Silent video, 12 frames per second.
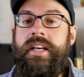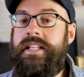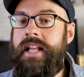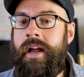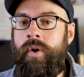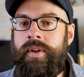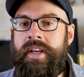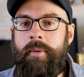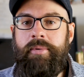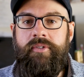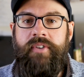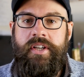He's not only a
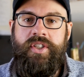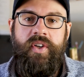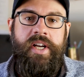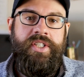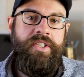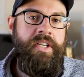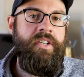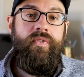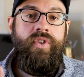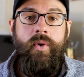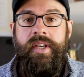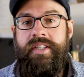professional engineer,
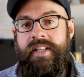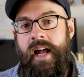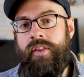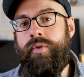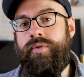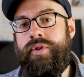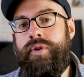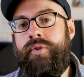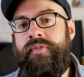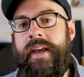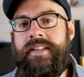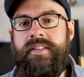so he sat through two
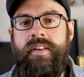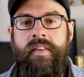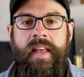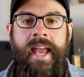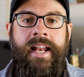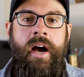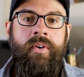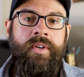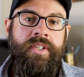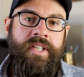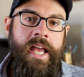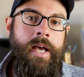phases of the eight hour
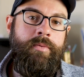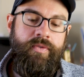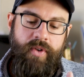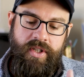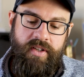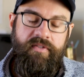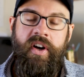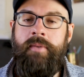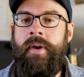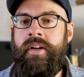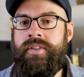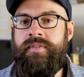exams, first the
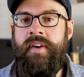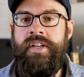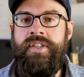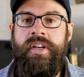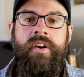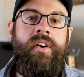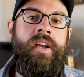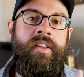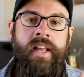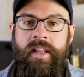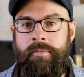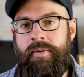fundamentals of engineering
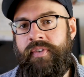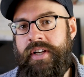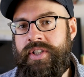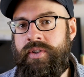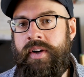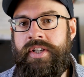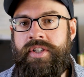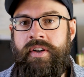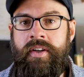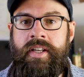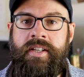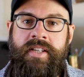and then the professional
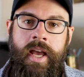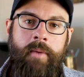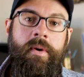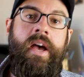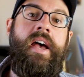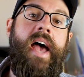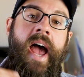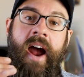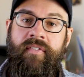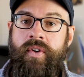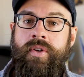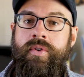engineering exam
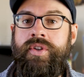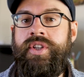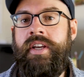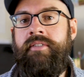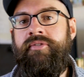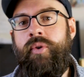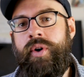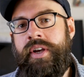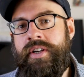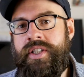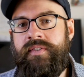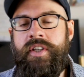after you achieve four
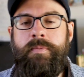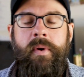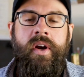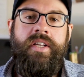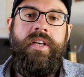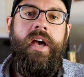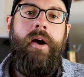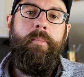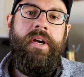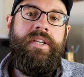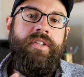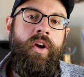years of experience,
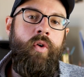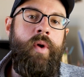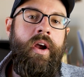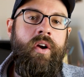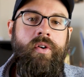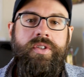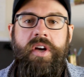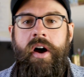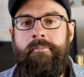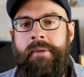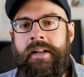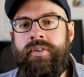but he's a career coach,
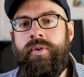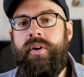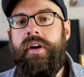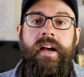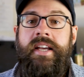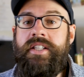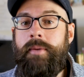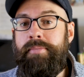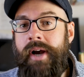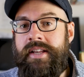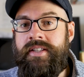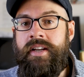a mentor. He's the
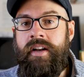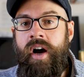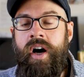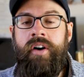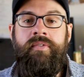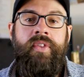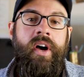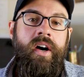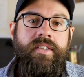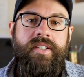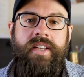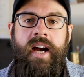president of
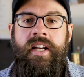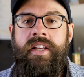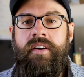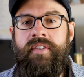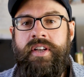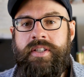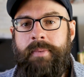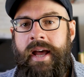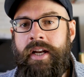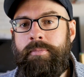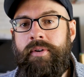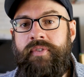the Society of
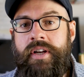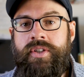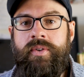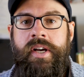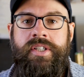Hispanic Professional